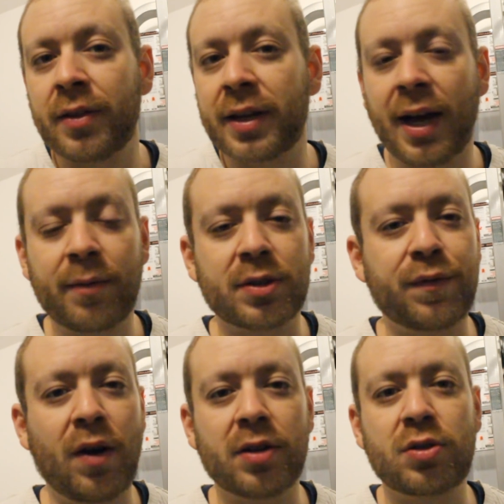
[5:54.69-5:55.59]
The game was
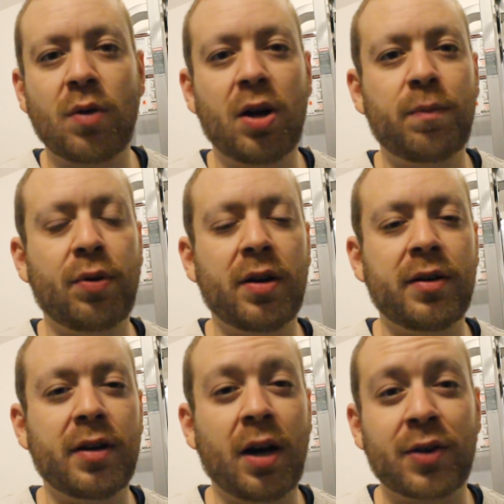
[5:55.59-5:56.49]
far too
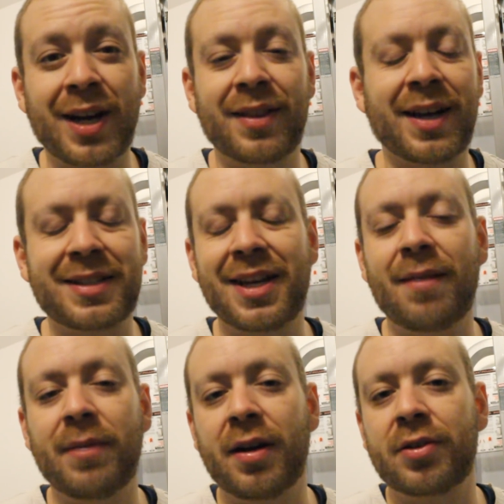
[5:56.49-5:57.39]
open. Okay, they had
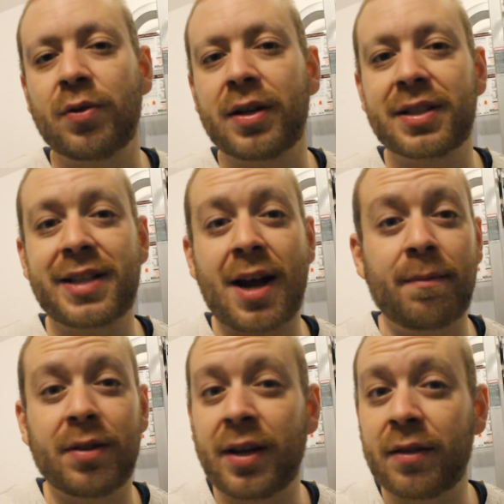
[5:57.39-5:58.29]
10 men, I do
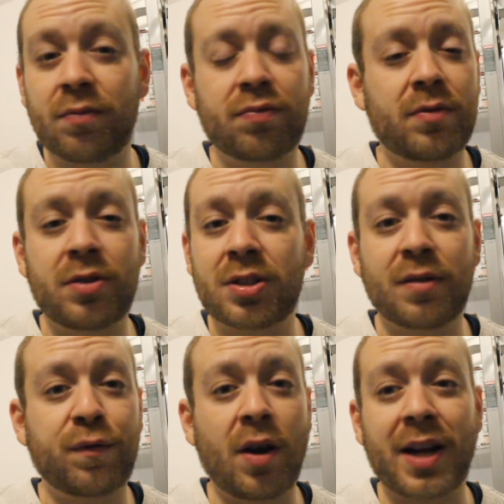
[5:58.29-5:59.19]
understand, but the
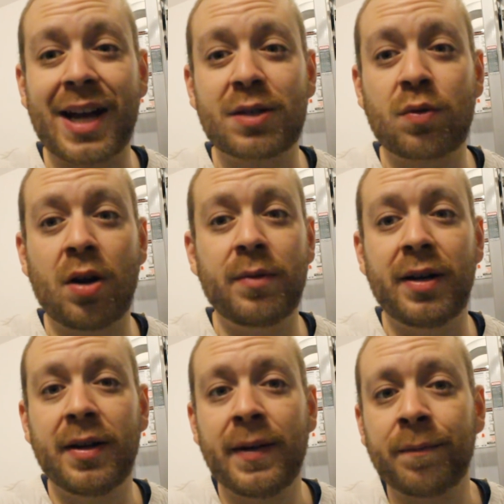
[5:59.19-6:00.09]
floodgates were opening.
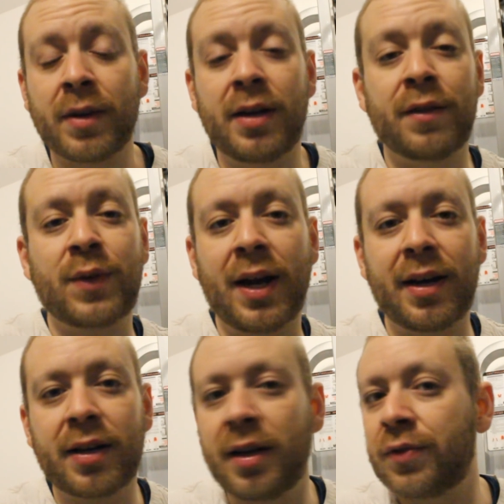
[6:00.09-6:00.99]
And
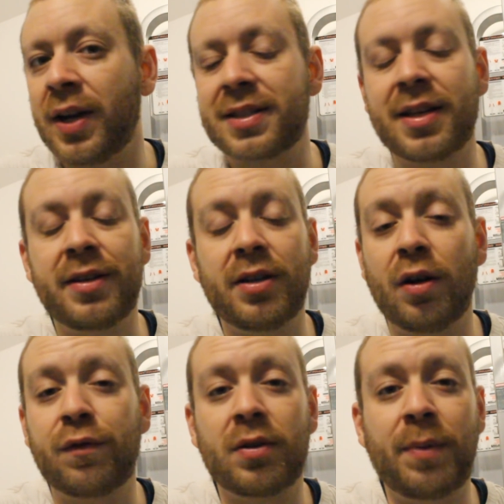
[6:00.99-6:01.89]
if that sending
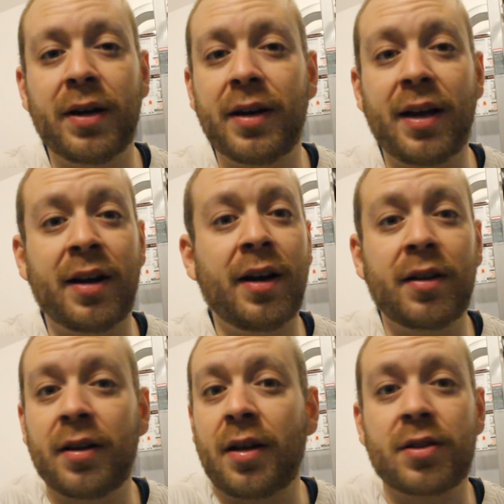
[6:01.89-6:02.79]
off had been
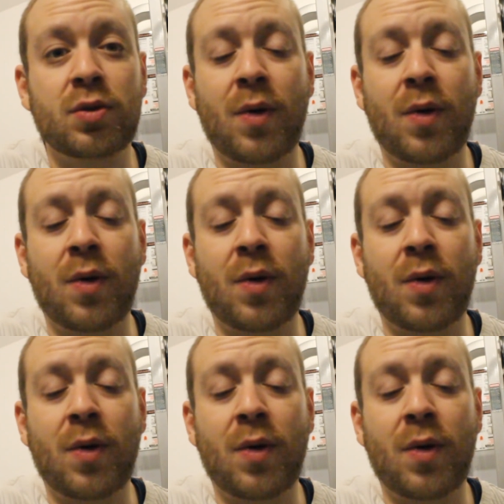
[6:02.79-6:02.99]
another